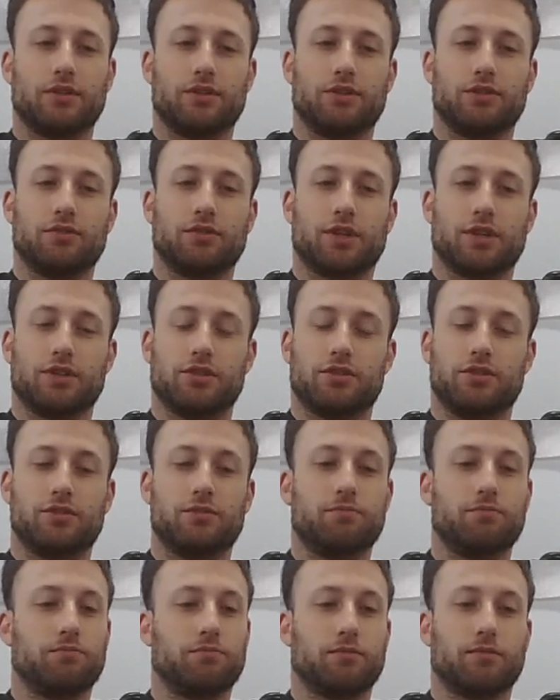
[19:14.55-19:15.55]

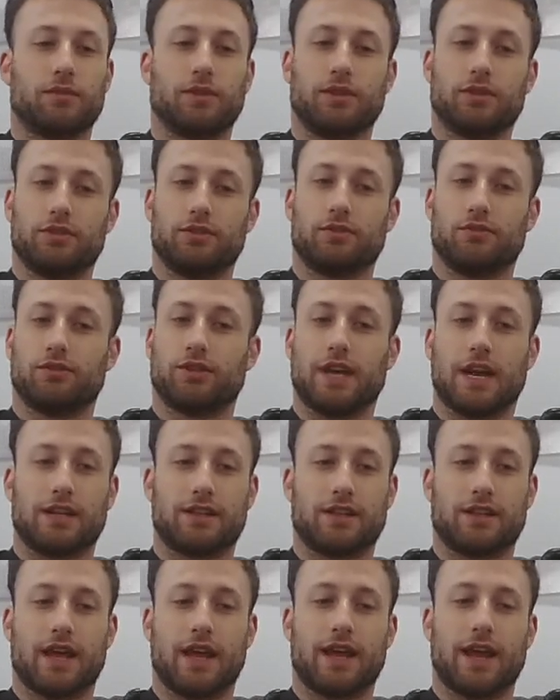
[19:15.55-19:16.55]
you'll get
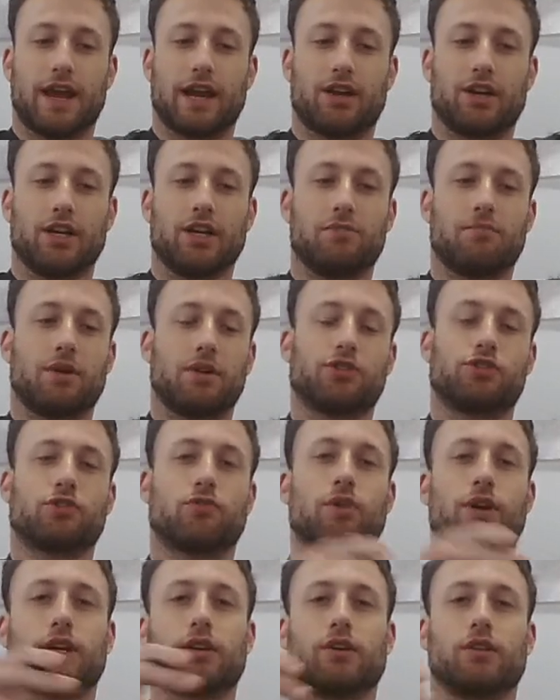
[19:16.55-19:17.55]
to that area much
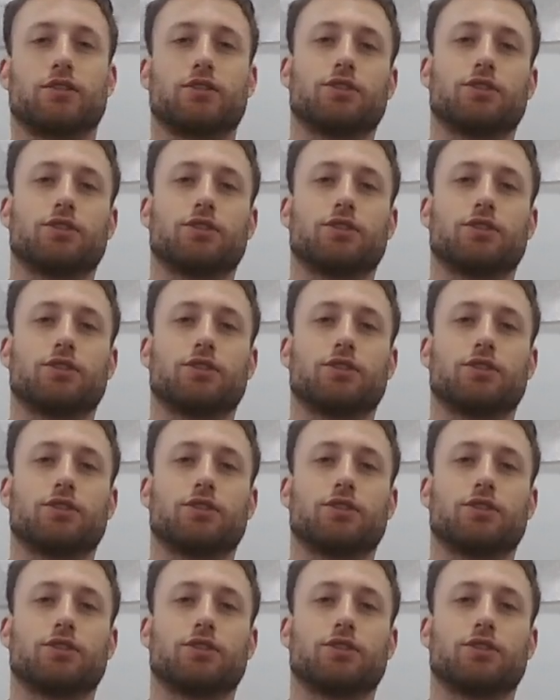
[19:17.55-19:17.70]
quicker.